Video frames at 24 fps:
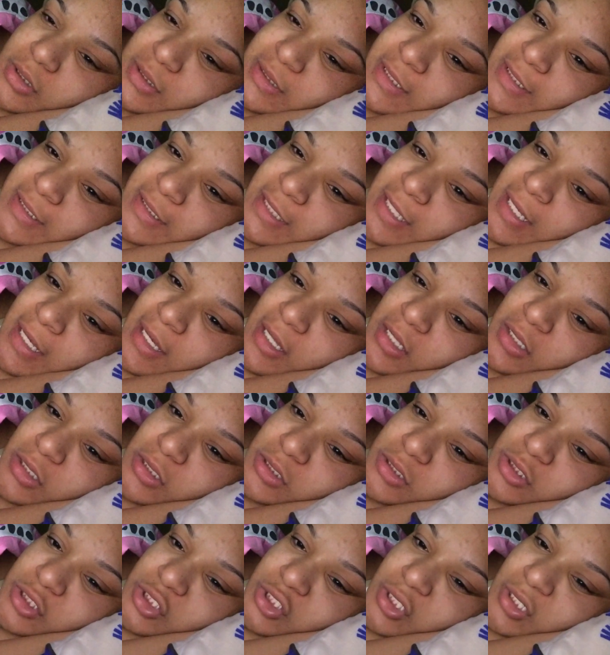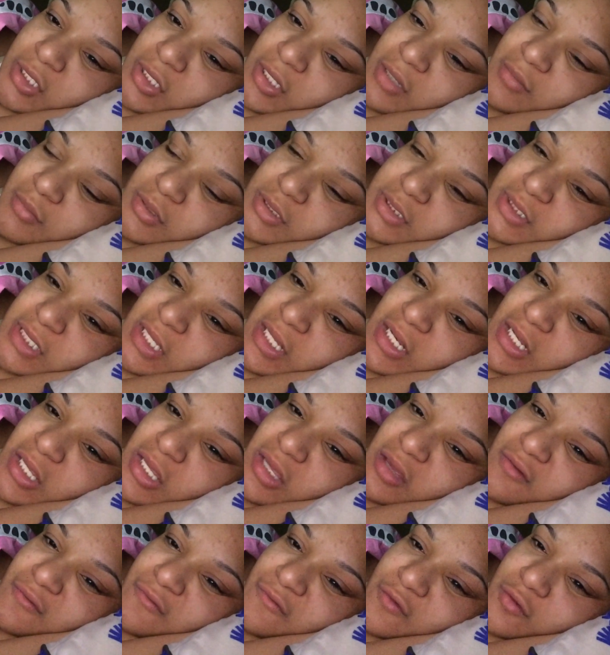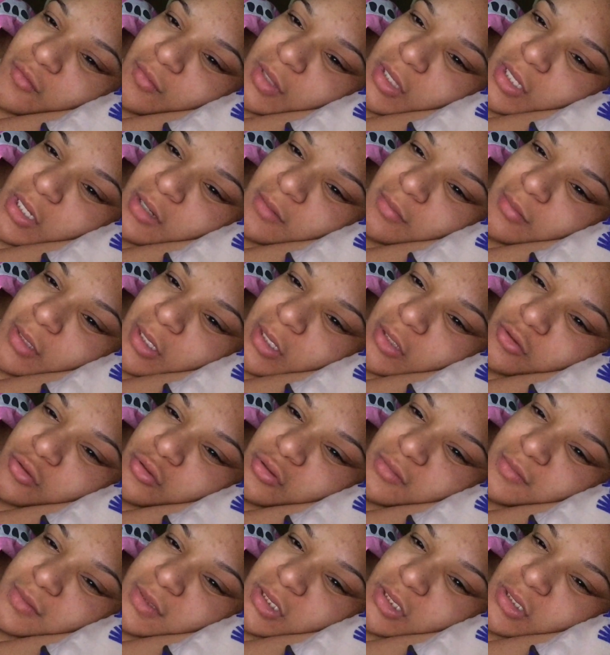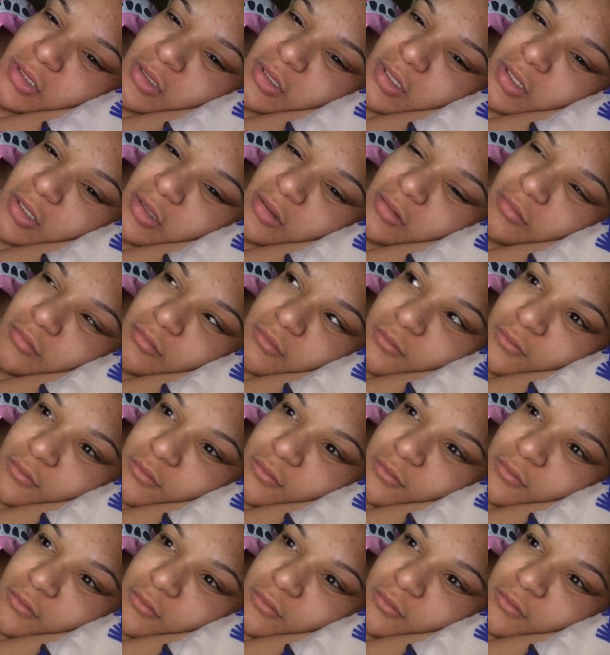salads and shit like that, but a salad can't fill me up. Like, you know what I'm saying? Like,